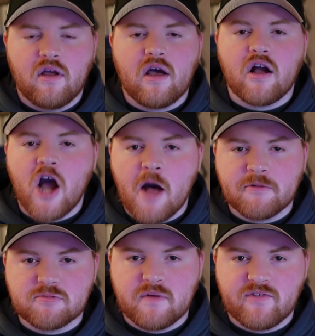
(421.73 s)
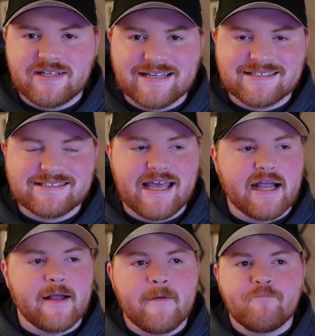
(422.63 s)
accomplishment for Texas
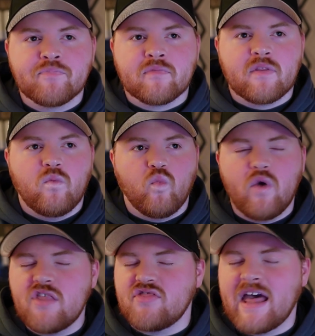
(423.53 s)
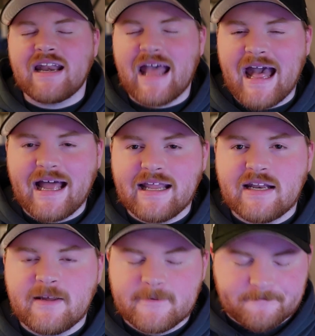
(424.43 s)
Tech. With that added